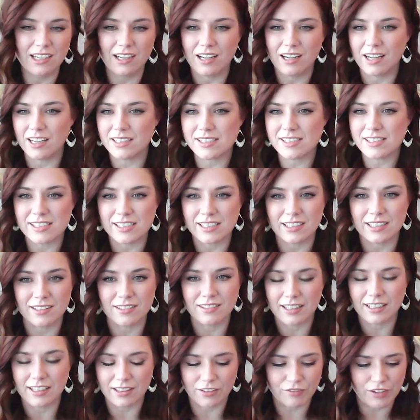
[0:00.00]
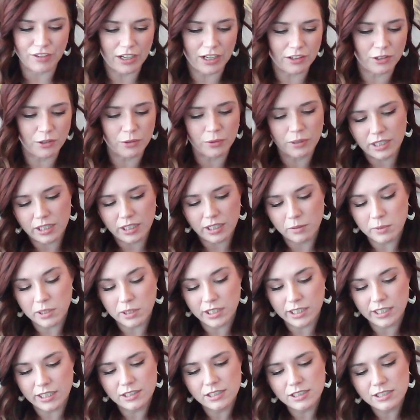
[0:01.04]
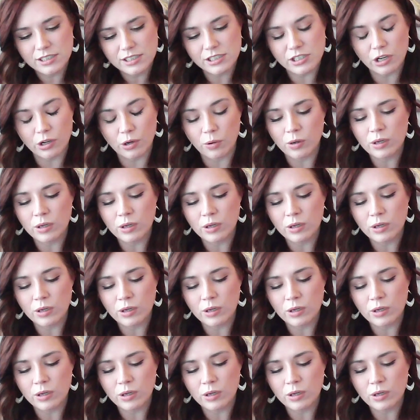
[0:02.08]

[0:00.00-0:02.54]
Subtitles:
not see like the value in anybody. So